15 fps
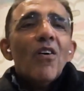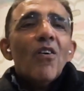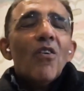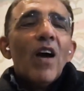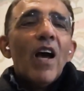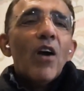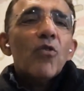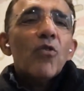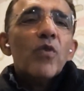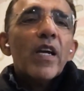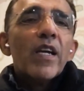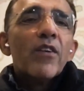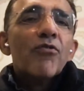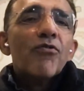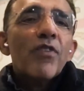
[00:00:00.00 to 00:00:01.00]
Or how do
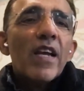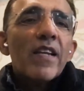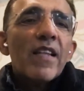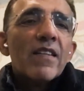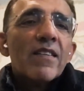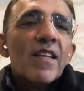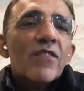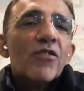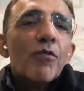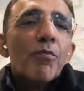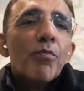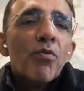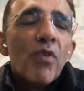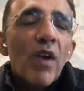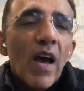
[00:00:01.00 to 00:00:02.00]
I create that sense of
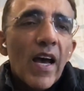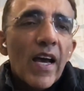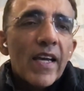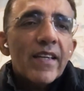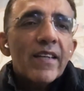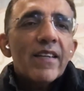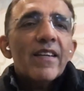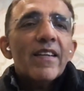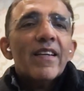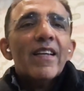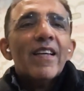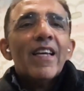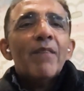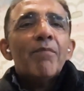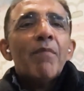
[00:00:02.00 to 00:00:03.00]
pride
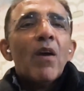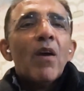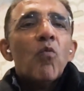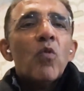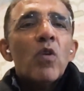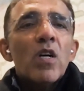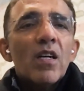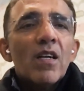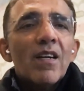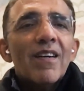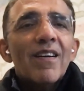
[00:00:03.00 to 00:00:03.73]
in my work?